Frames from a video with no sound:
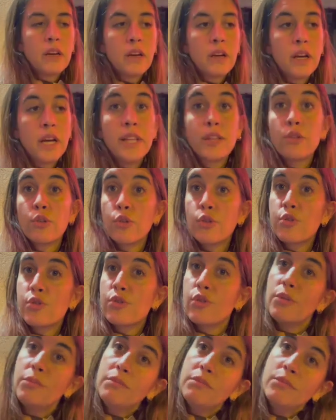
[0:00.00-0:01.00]
Hind
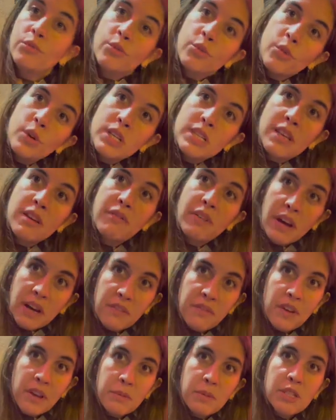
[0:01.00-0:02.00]
Rostom, who is a very
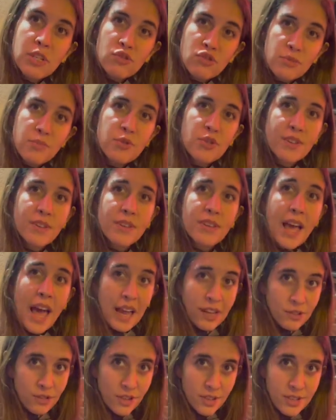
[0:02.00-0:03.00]
famous Egyptian
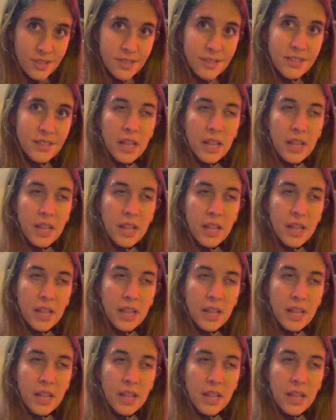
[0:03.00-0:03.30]
actress.